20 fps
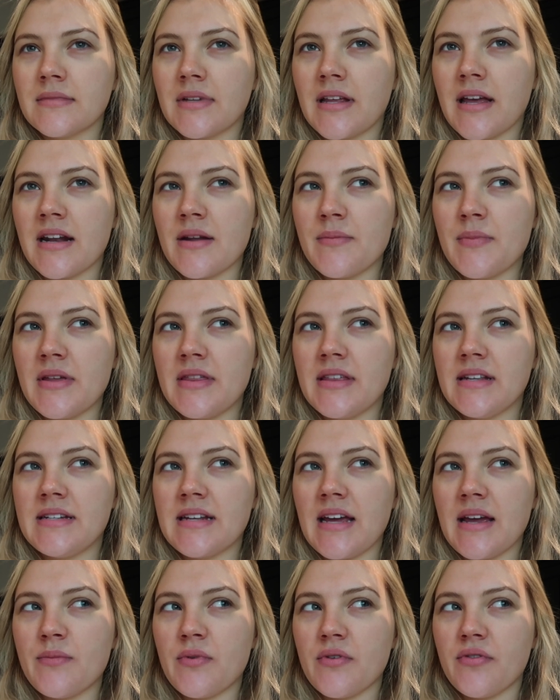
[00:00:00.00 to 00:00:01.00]
gonna be the
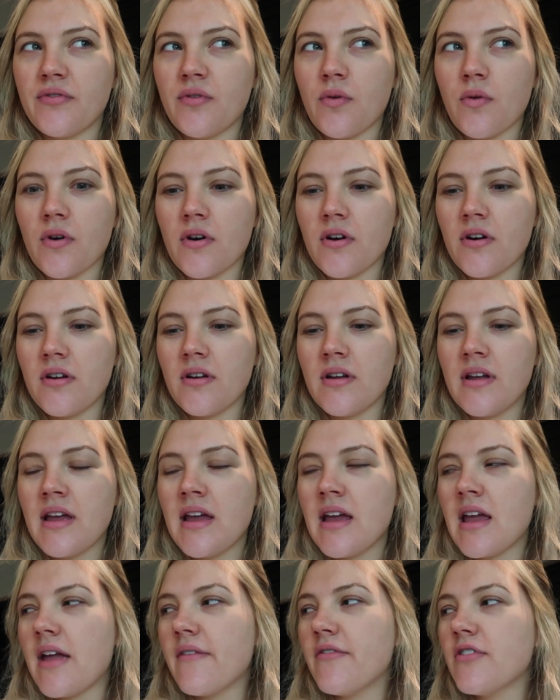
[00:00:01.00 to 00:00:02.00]
day before.
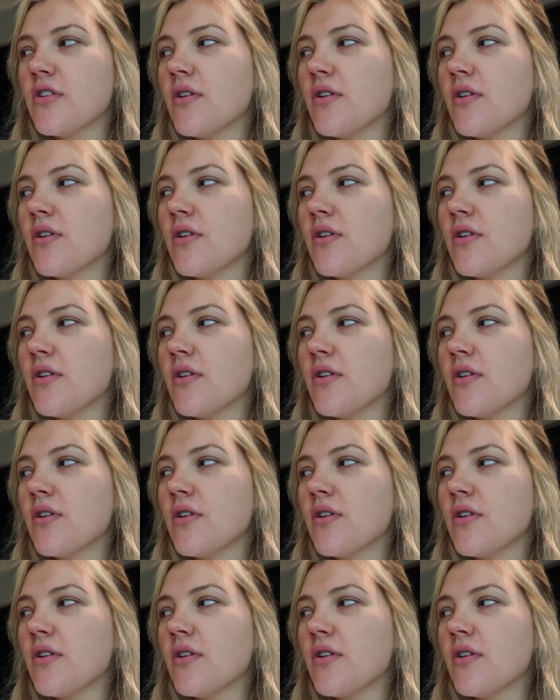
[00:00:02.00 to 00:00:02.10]
Even